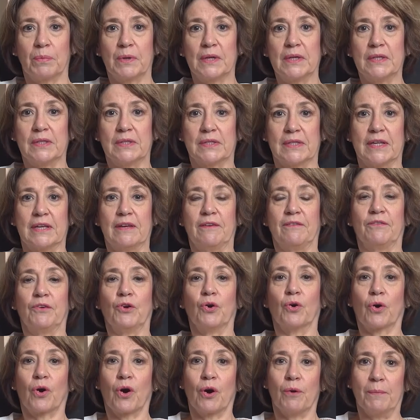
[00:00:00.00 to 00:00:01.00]
please leave
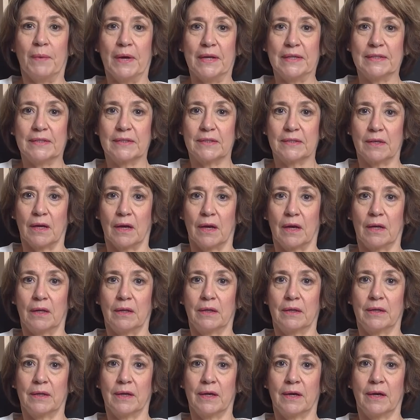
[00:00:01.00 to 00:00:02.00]
your comments,
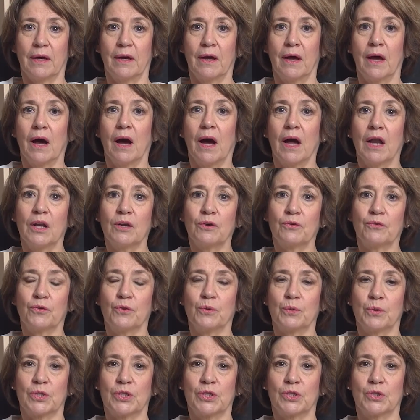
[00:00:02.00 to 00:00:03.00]
and I look
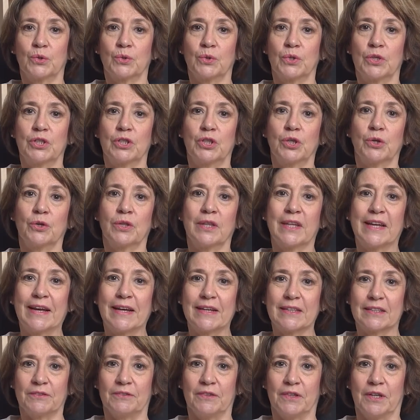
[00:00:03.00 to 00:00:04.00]
forward to talking to you on the
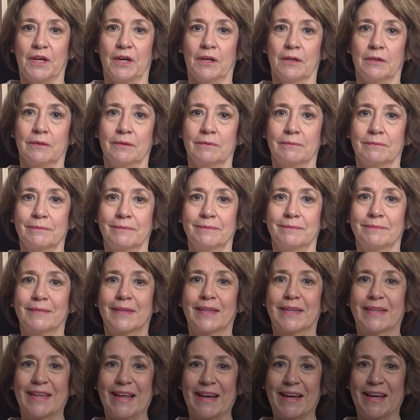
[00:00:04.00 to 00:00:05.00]
next video.
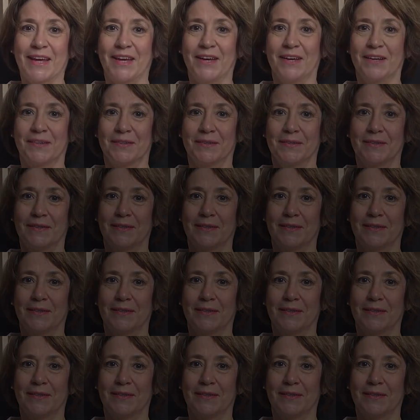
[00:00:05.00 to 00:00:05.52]
Thank you.